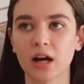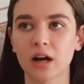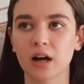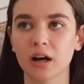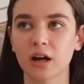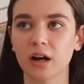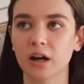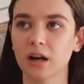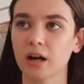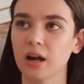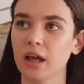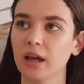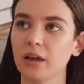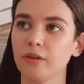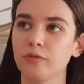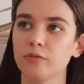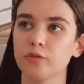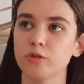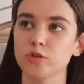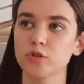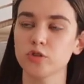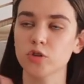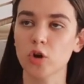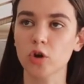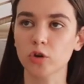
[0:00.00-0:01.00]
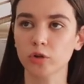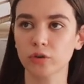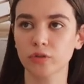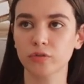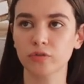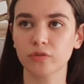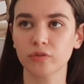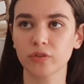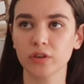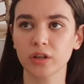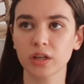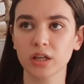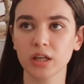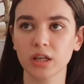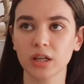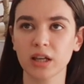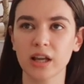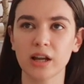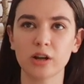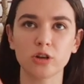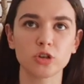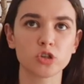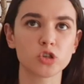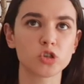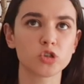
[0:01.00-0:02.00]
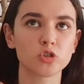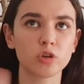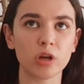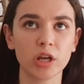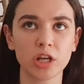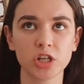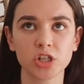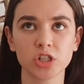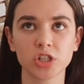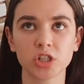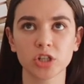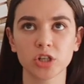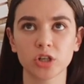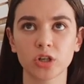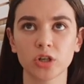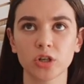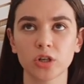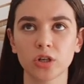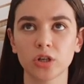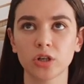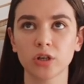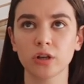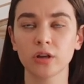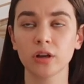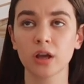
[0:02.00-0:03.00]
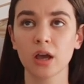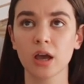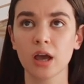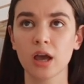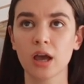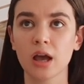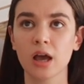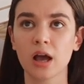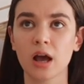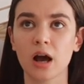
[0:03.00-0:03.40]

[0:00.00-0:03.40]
are like photography, illustration,